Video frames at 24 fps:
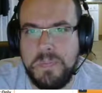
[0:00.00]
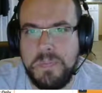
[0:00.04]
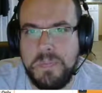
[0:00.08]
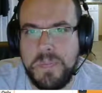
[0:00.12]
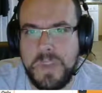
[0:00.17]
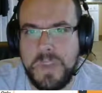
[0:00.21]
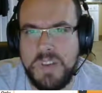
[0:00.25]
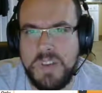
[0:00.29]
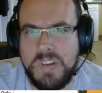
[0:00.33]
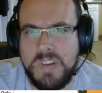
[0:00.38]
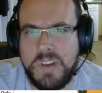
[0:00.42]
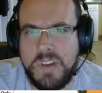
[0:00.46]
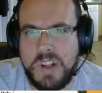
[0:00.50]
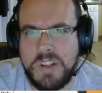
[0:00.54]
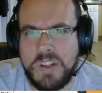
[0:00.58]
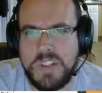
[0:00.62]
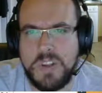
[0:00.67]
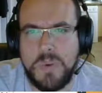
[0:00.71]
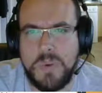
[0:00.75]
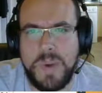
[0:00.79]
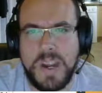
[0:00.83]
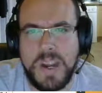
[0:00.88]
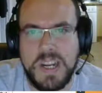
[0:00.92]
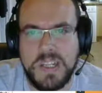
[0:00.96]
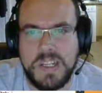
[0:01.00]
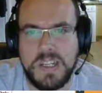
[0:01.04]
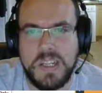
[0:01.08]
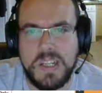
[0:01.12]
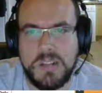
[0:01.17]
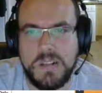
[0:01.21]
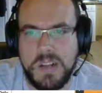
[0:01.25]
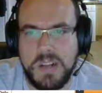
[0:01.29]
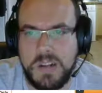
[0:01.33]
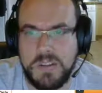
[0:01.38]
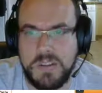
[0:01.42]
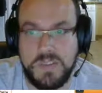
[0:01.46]
For like 280.
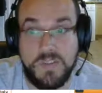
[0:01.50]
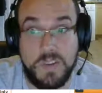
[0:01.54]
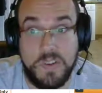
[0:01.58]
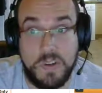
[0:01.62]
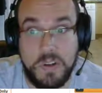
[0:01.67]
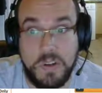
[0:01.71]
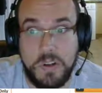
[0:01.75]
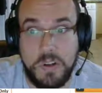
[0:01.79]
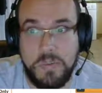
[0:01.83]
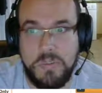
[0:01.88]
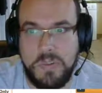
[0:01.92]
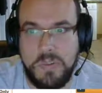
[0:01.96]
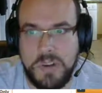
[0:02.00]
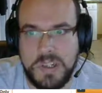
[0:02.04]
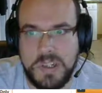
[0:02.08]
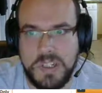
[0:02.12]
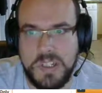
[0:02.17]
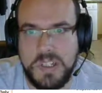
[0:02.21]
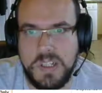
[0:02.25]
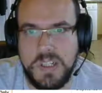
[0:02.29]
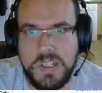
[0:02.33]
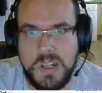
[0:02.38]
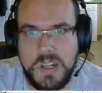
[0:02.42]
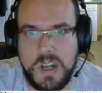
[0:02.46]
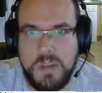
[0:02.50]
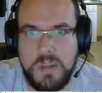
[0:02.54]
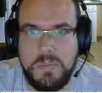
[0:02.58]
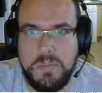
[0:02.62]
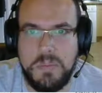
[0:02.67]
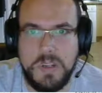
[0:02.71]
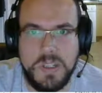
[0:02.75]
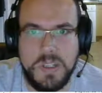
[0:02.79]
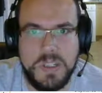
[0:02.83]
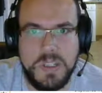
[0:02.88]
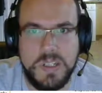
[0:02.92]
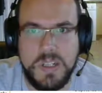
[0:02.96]
That was a very good price at the time,
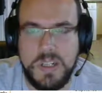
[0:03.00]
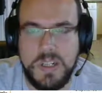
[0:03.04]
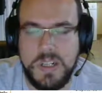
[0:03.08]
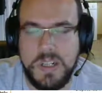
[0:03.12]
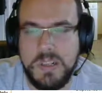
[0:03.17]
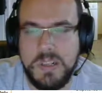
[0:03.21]
but it's